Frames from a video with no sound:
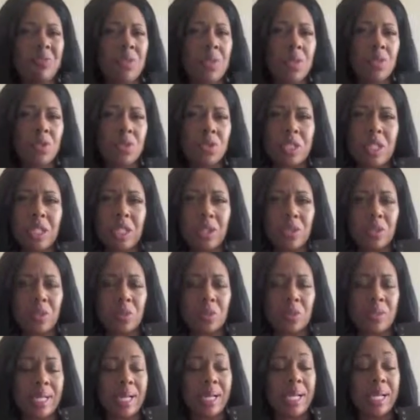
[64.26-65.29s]
Rose
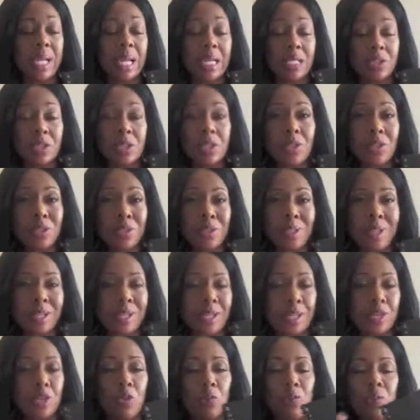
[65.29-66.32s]
Gold. I actually thought I
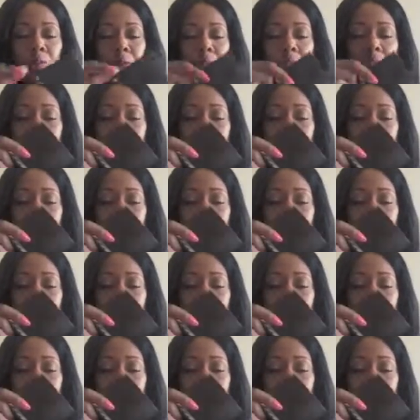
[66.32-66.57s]
got Opal.